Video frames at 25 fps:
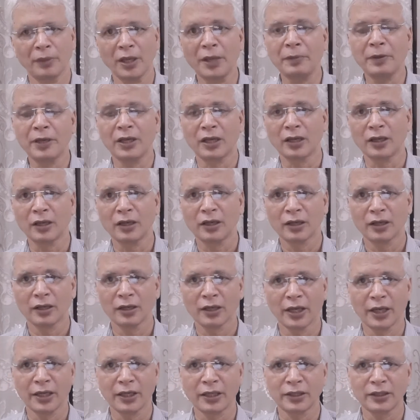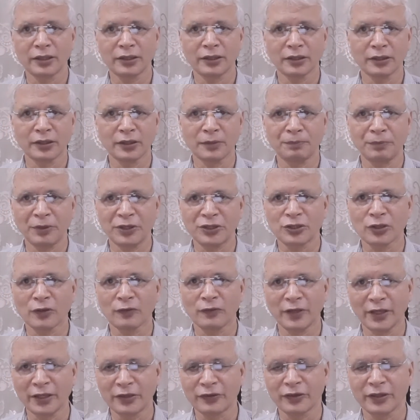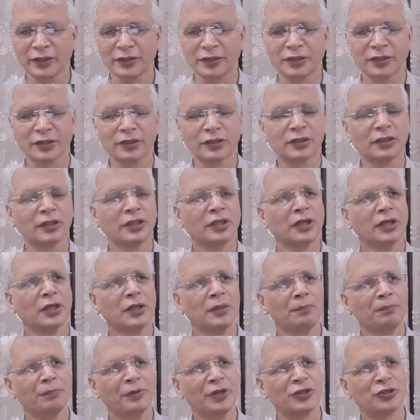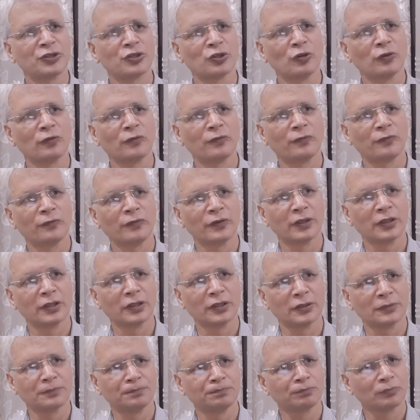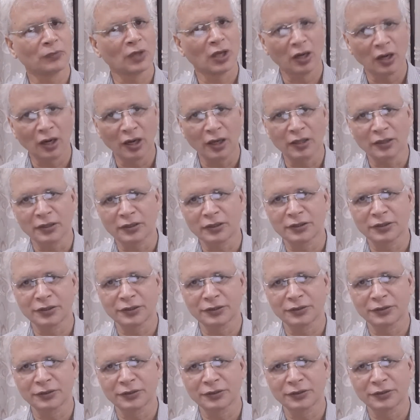be like a piece of literature, piece of art.